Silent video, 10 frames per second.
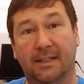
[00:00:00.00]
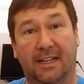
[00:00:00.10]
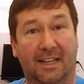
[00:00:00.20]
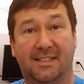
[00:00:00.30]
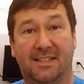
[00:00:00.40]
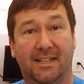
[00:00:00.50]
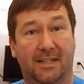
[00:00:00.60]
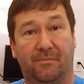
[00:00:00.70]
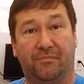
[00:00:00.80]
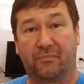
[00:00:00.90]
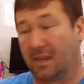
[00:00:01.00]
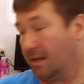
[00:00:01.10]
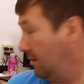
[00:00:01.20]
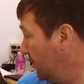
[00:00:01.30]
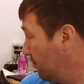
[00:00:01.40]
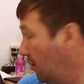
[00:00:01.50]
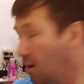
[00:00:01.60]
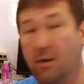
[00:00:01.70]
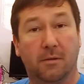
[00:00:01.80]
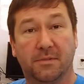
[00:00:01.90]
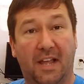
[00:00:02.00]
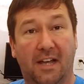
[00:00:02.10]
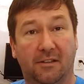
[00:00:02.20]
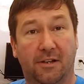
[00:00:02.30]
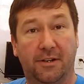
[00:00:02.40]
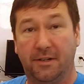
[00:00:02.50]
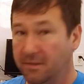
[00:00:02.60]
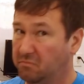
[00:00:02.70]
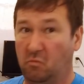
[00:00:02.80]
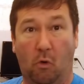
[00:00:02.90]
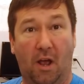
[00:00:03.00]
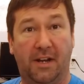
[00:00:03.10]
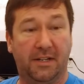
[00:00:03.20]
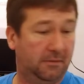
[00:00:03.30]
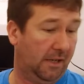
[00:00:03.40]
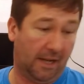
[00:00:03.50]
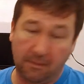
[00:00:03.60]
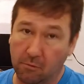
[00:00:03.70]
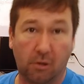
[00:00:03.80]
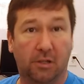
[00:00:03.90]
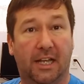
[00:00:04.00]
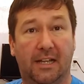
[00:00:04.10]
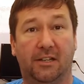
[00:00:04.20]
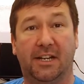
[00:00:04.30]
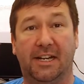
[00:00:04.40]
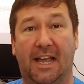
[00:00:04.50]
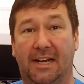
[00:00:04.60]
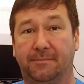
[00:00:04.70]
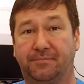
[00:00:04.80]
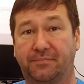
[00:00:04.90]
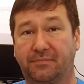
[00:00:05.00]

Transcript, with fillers: And that's it. Your program is downloaded, running, and we're online looking at it.